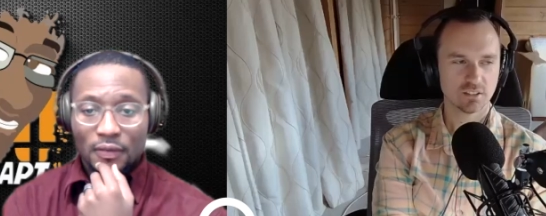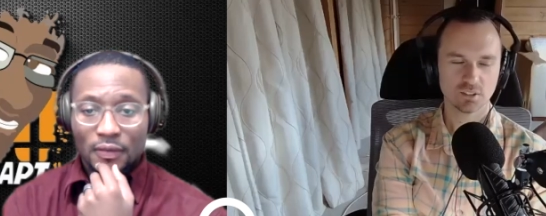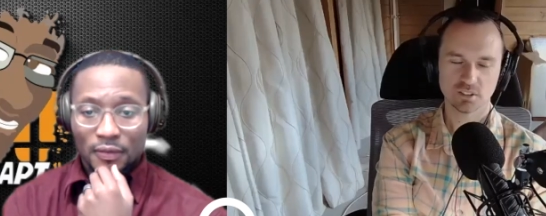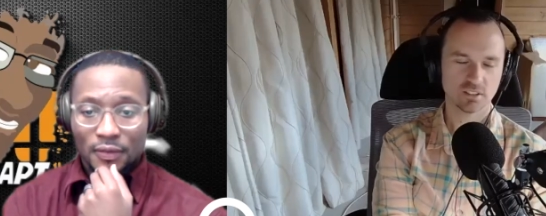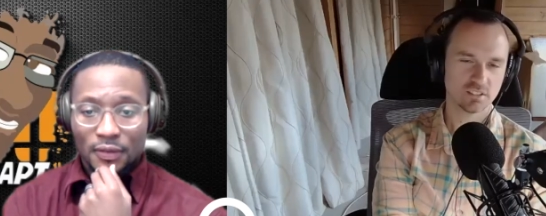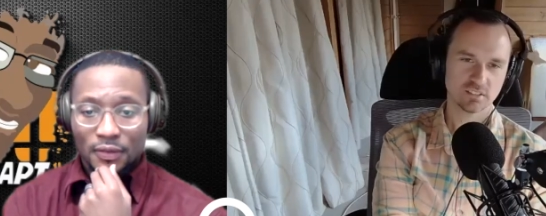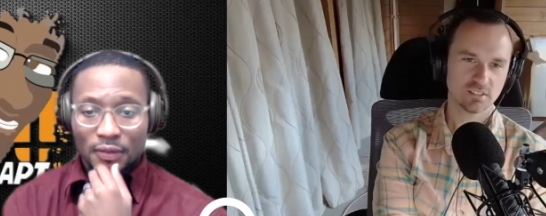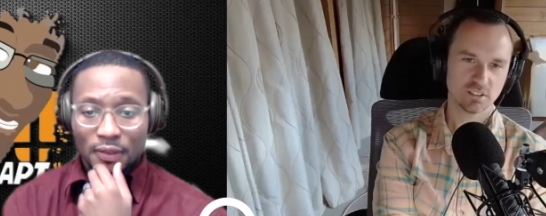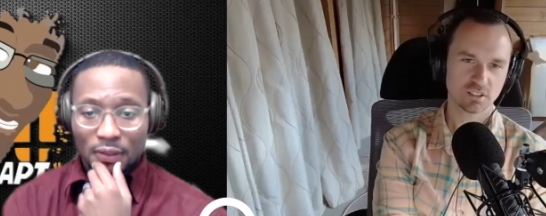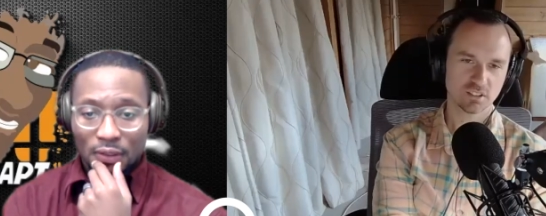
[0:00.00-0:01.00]
Speaker 1: You're uh-huh.
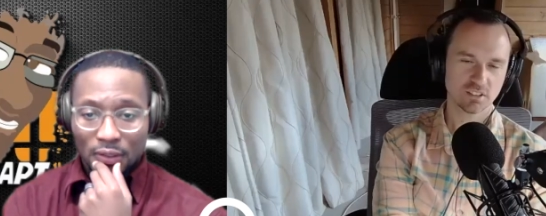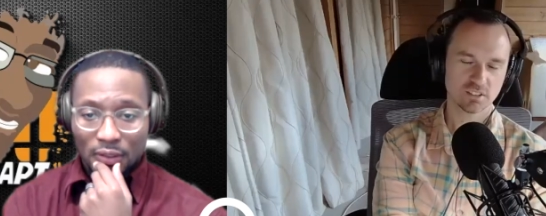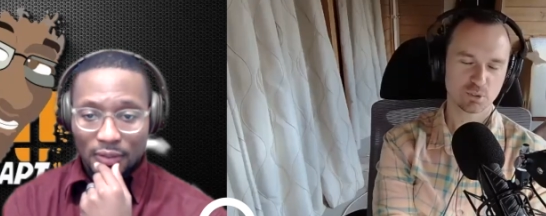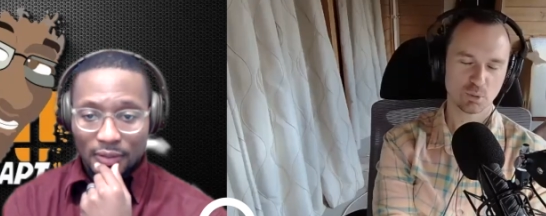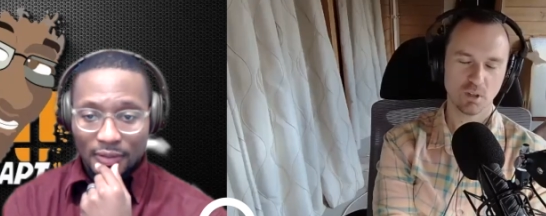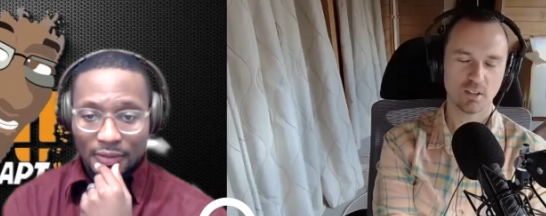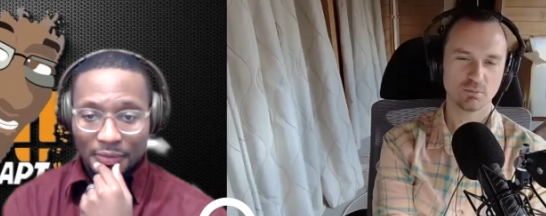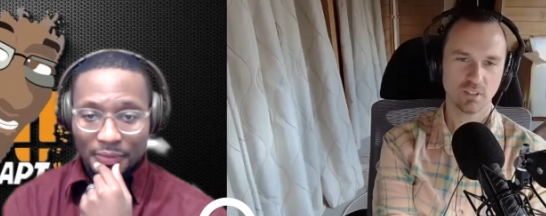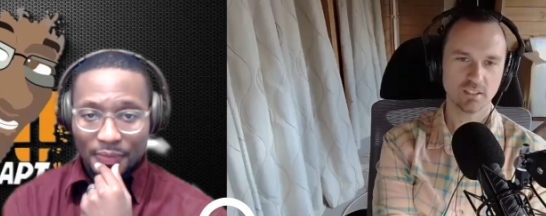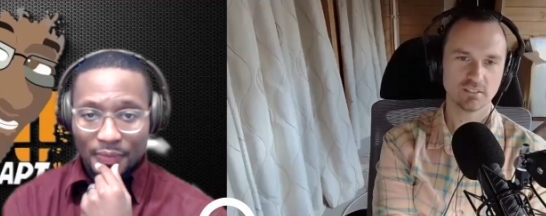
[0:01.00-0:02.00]
you're gonna screw
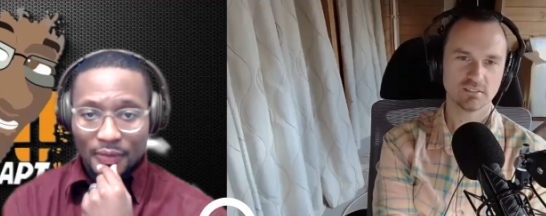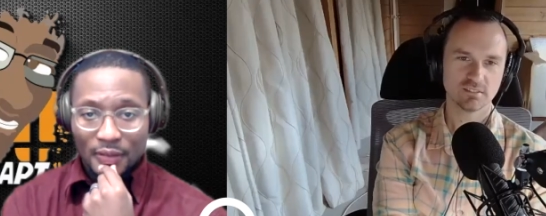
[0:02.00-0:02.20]
up, right?